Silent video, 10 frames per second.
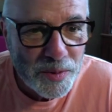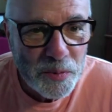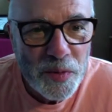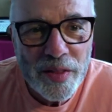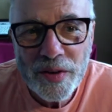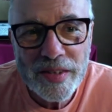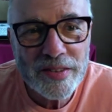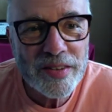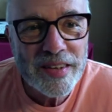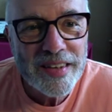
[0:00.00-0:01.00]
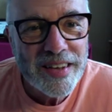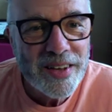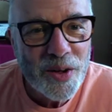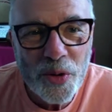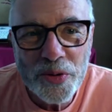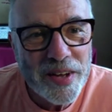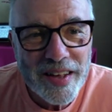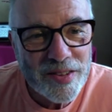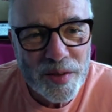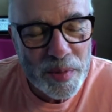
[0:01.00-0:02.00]
whether it's Old
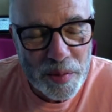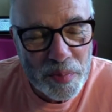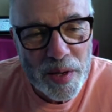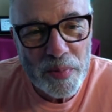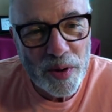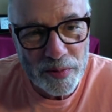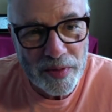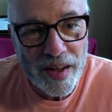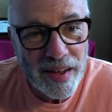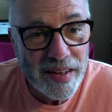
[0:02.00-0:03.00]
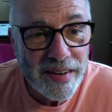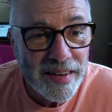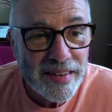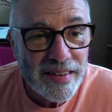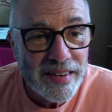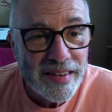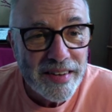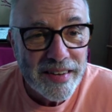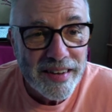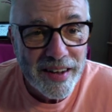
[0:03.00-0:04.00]
Testament people of God
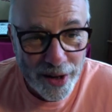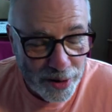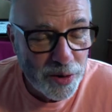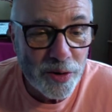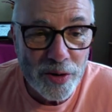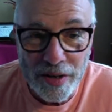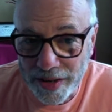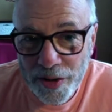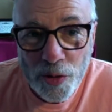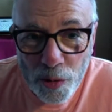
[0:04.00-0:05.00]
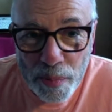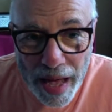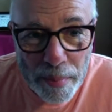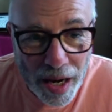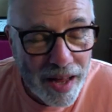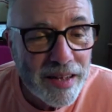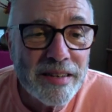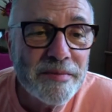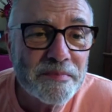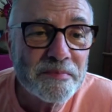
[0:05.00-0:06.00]
under literal
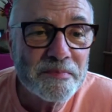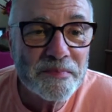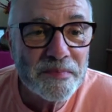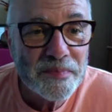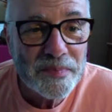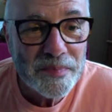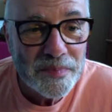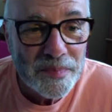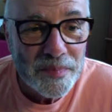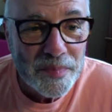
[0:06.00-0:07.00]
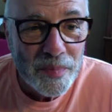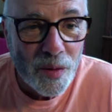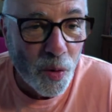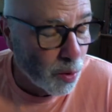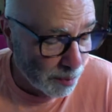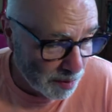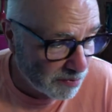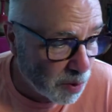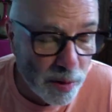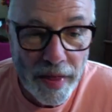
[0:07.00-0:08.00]
Babylon, or
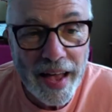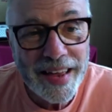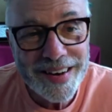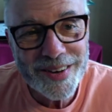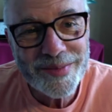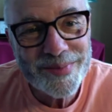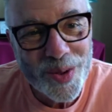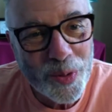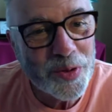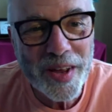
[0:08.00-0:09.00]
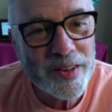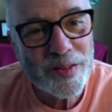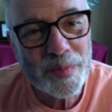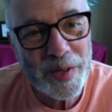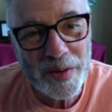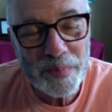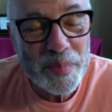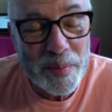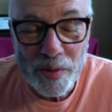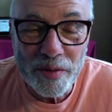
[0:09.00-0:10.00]
before that, Old Testament
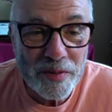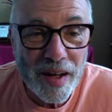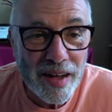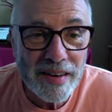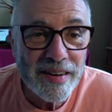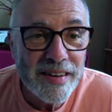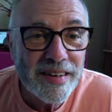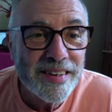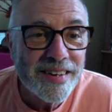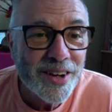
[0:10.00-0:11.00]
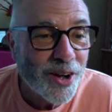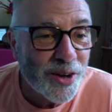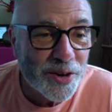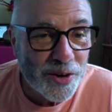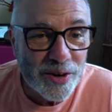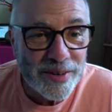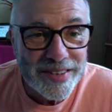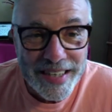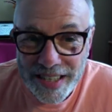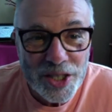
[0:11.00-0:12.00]
people of God under
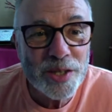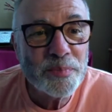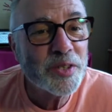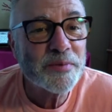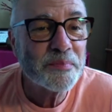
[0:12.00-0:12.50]
Egypt,